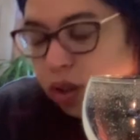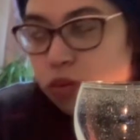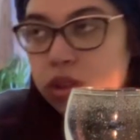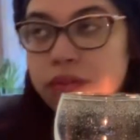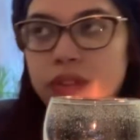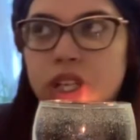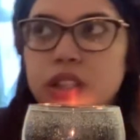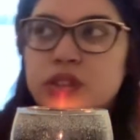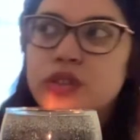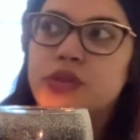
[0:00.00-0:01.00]

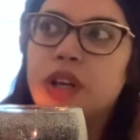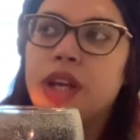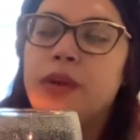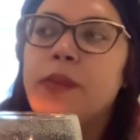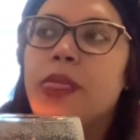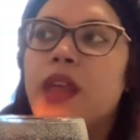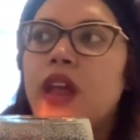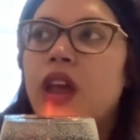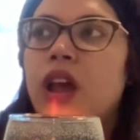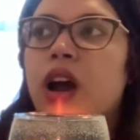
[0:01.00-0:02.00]
revenge right
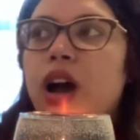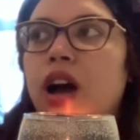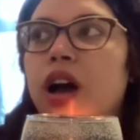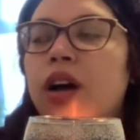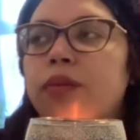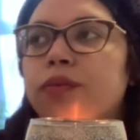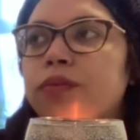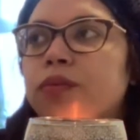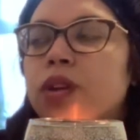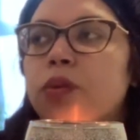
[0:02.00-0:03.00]
um
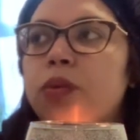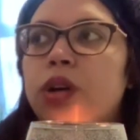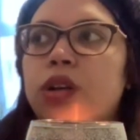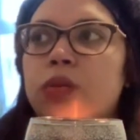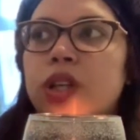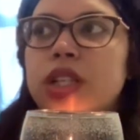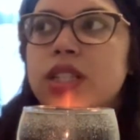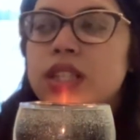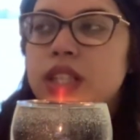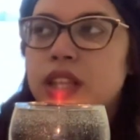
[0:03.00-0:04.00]
what what
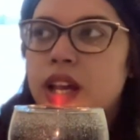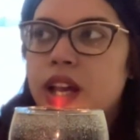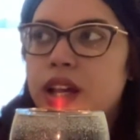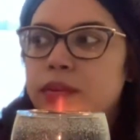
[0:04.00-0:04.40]
is it that